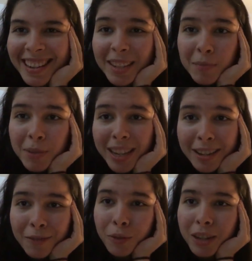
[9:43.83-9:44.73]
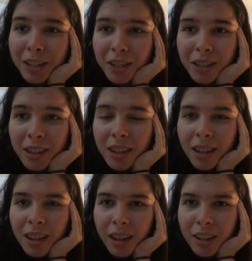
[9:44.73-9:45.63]
Speaking of which,
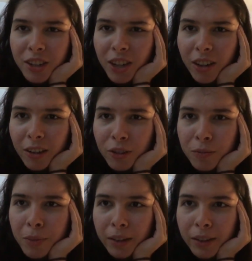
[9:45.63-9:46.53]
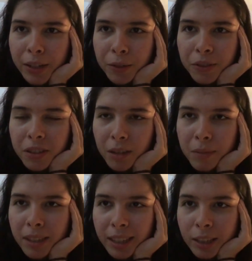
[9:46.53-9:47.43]
shout out to Barry who sent
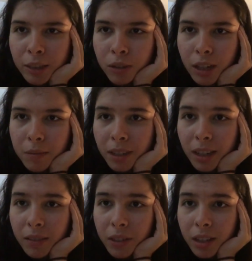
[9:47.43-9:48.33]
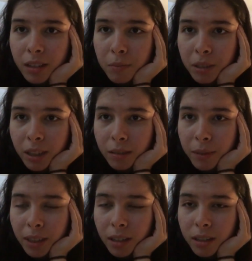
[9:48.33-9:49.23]
me like 2 games that I have yet to play. Oh
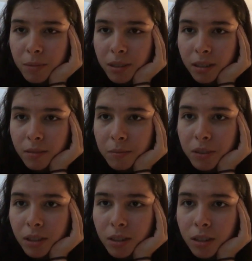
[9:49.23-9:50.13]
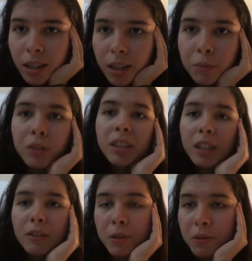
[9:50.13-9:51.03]
my gosh, I'm sorry. I'm such a terrible
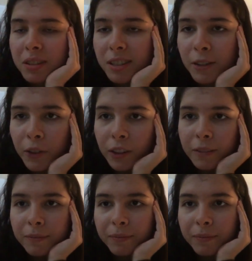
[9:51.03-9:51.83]
gift receiver.